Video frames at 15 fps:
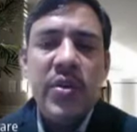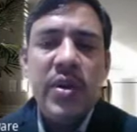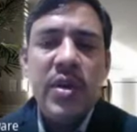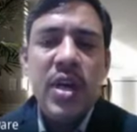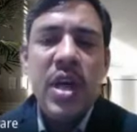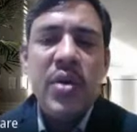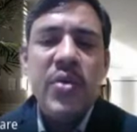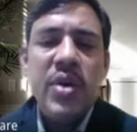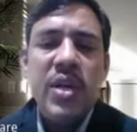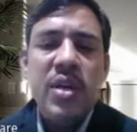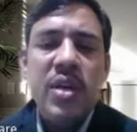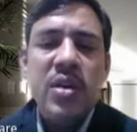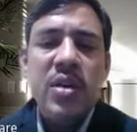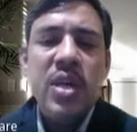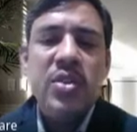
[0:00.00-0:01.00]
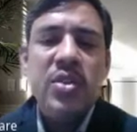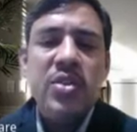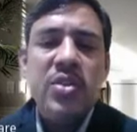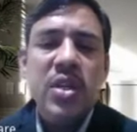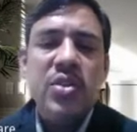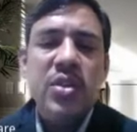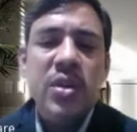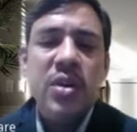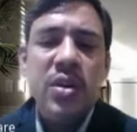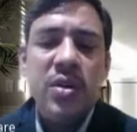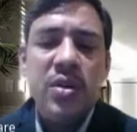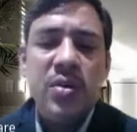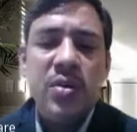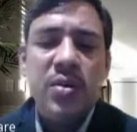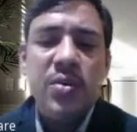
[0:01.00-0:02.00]
having their such
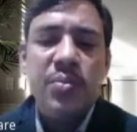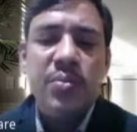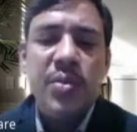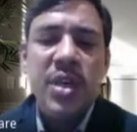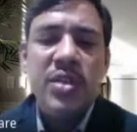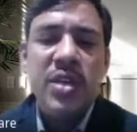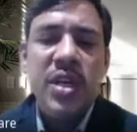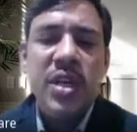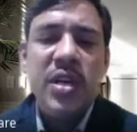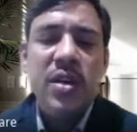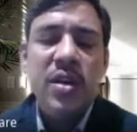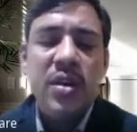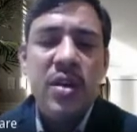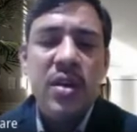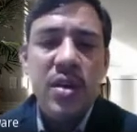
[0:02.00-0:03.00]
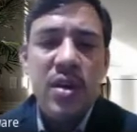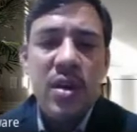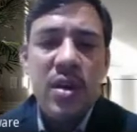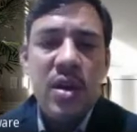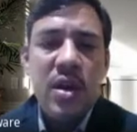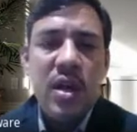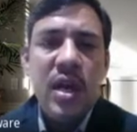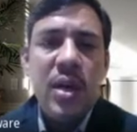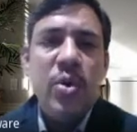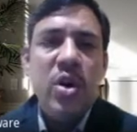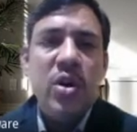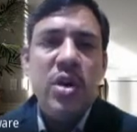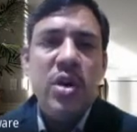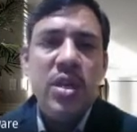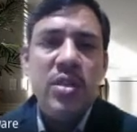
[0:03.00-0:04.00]
measuring
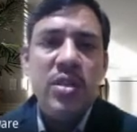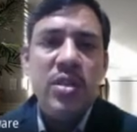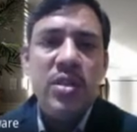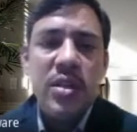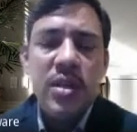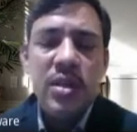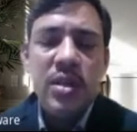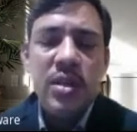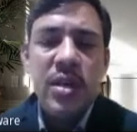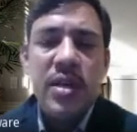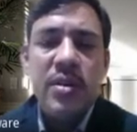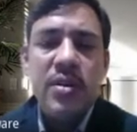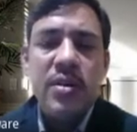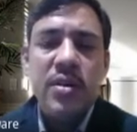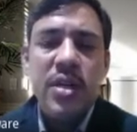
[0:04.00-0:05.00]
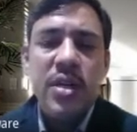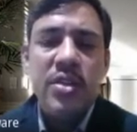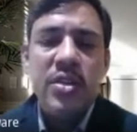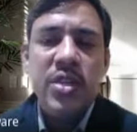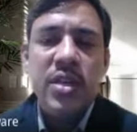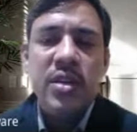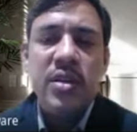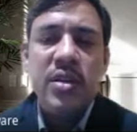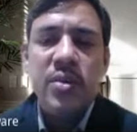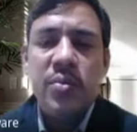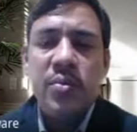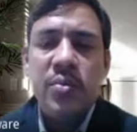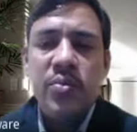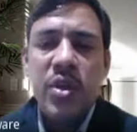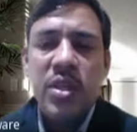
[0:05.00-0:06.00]
laboratories there testing
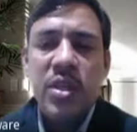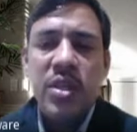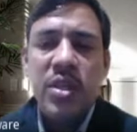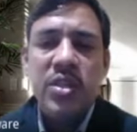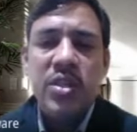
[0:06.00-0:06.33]
for the testing